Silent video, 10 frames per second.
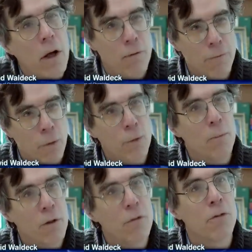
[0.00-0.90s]

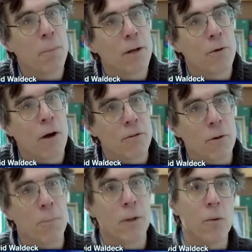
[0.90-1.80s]
photoemission
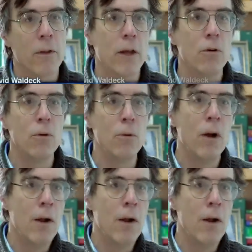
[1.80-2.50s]
spectroscopy, where they do